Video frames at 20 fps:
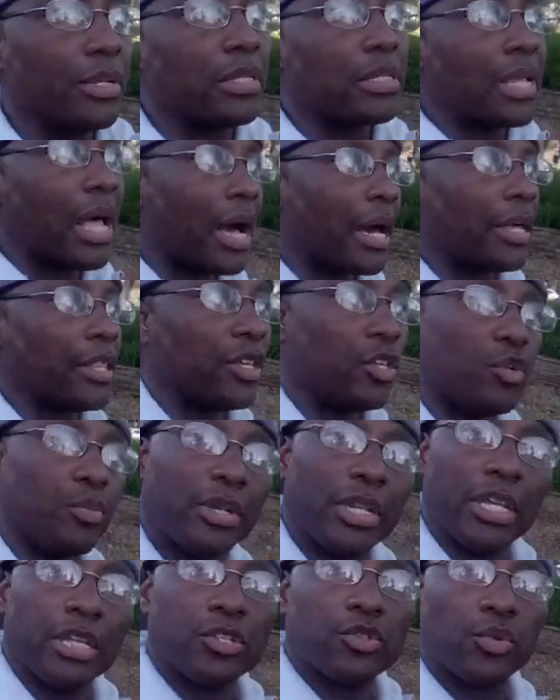saga, the human
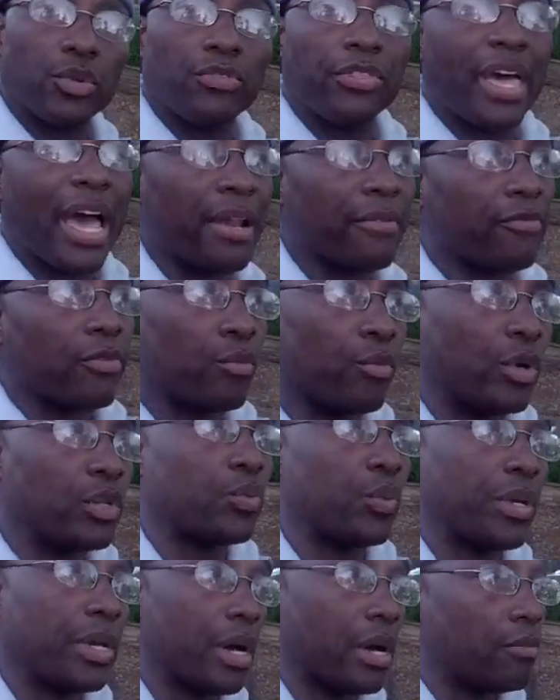history, that from which
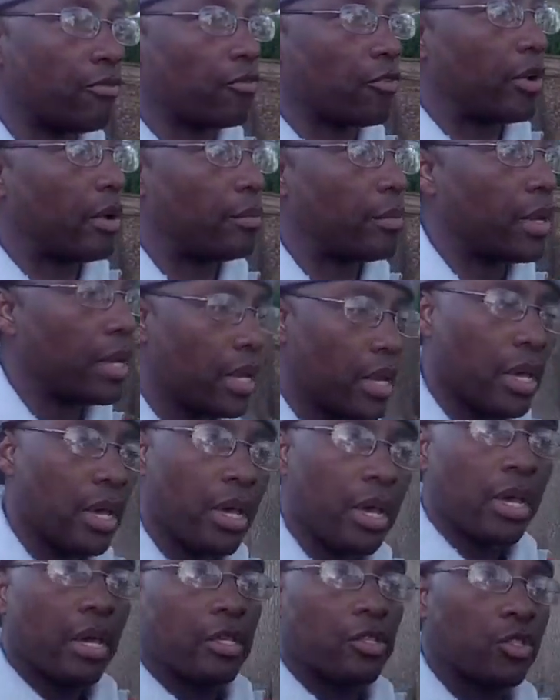we come from,
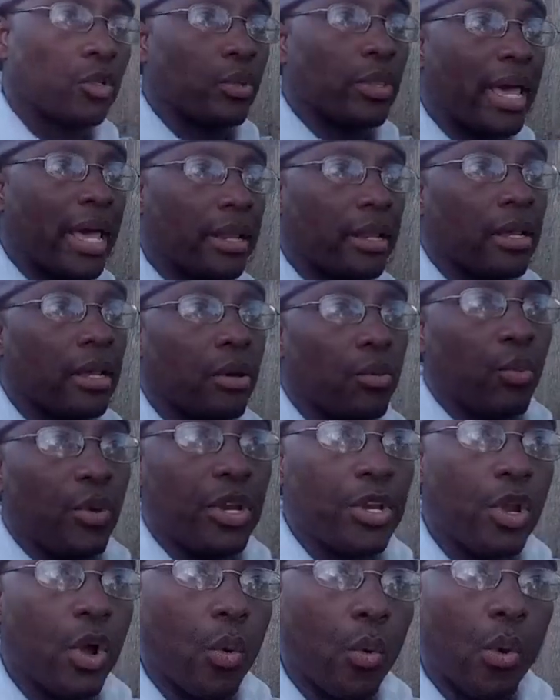so that we
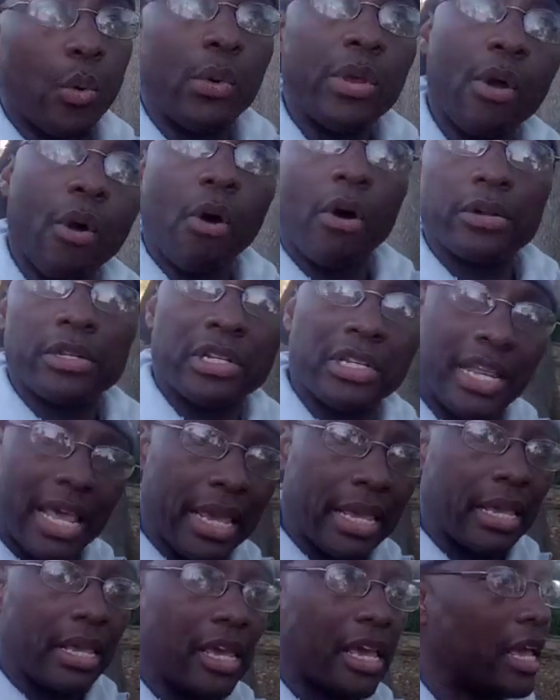know where we are
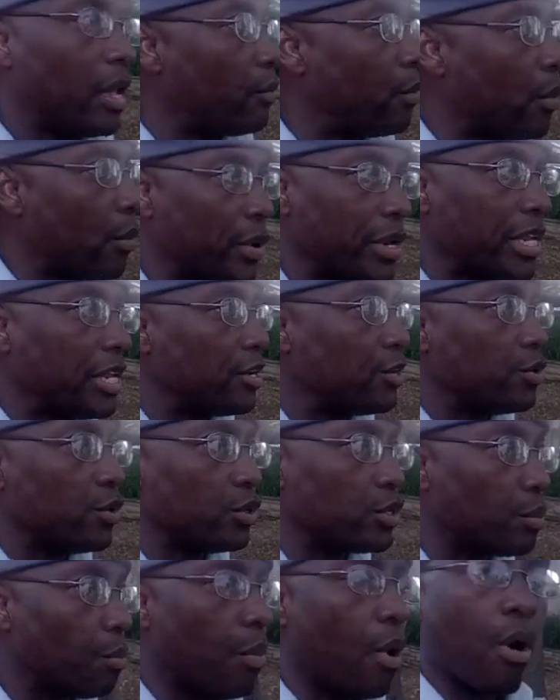today and what we need to do
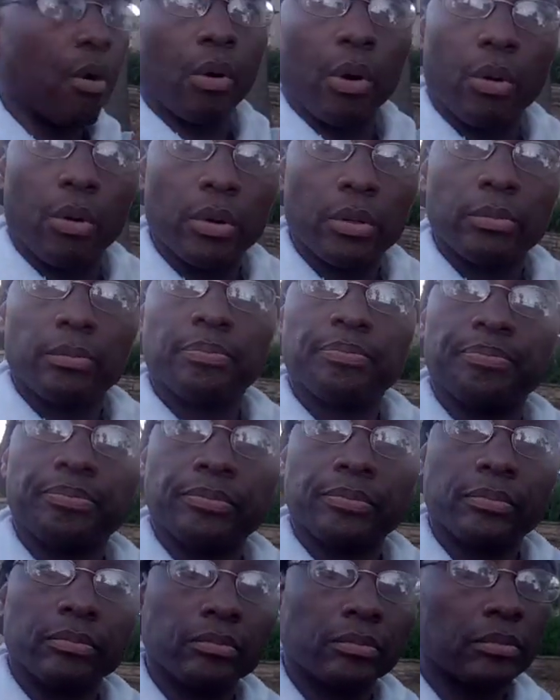tomorrow.
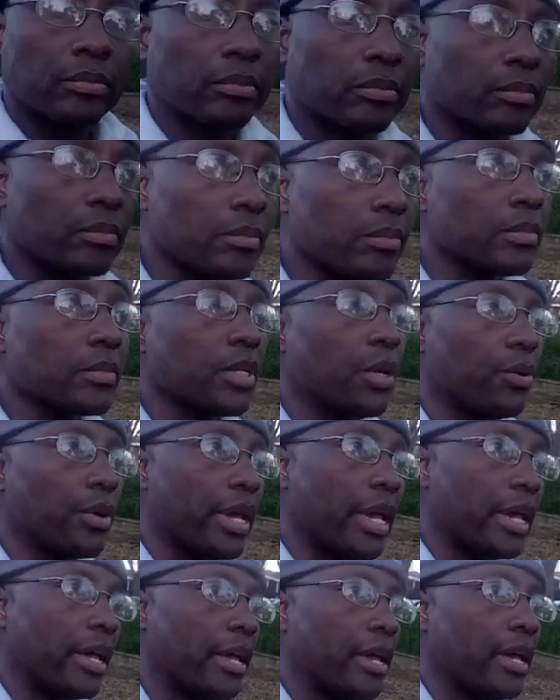Okay,